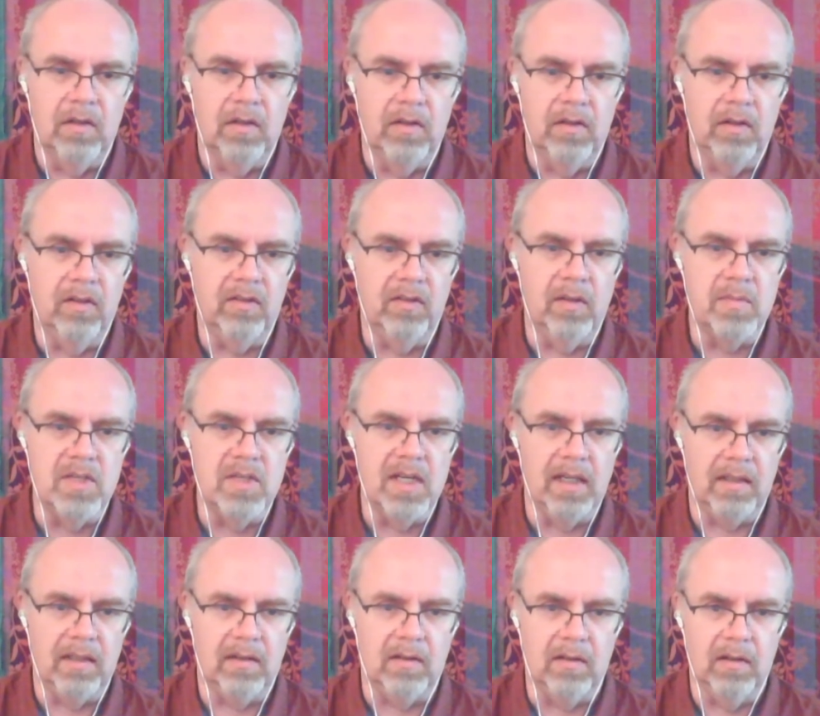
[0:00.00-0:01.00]
the, the
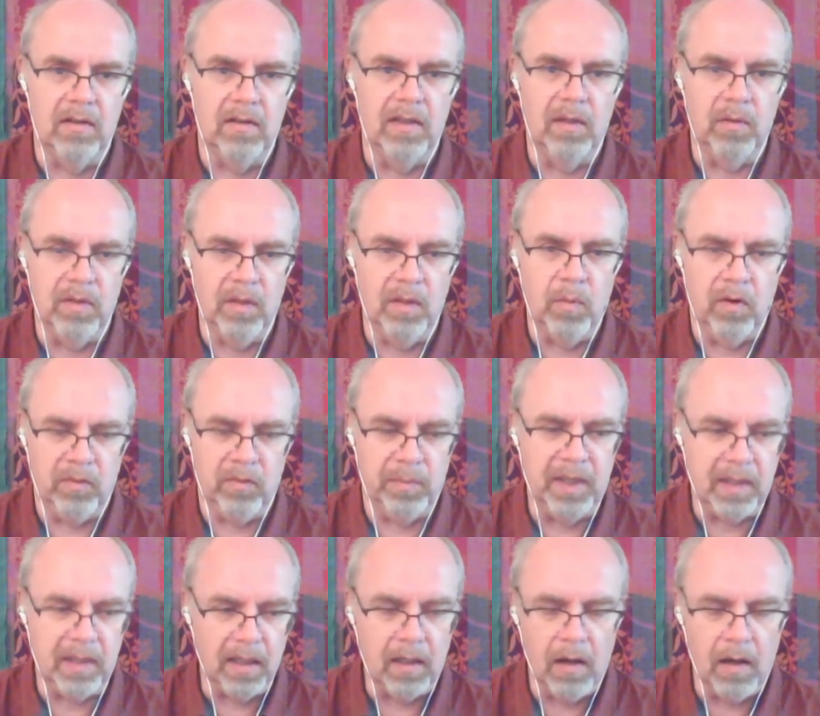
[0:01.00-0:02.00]
subject uh, they, they were
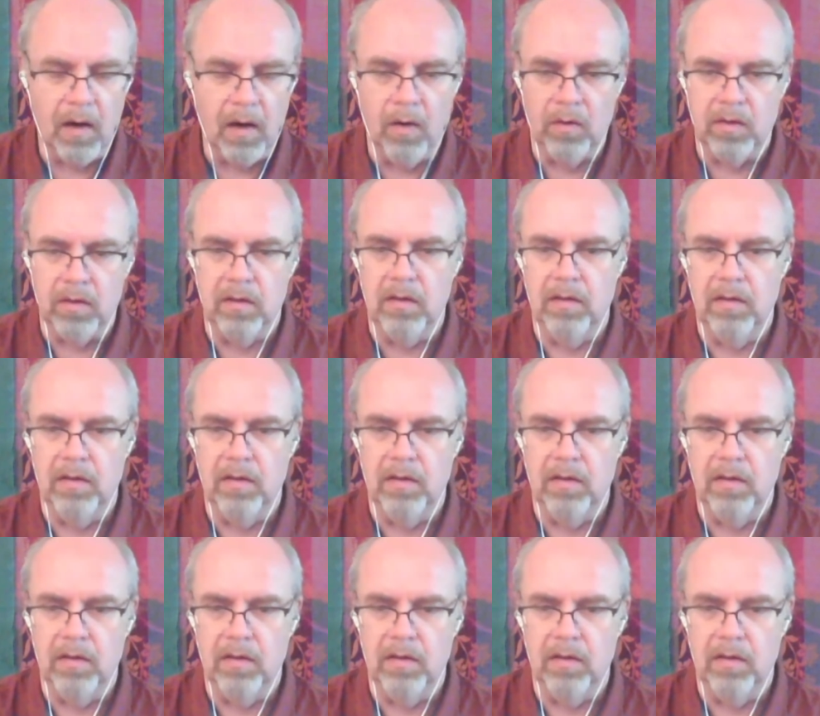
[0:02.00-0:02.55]
speaking on.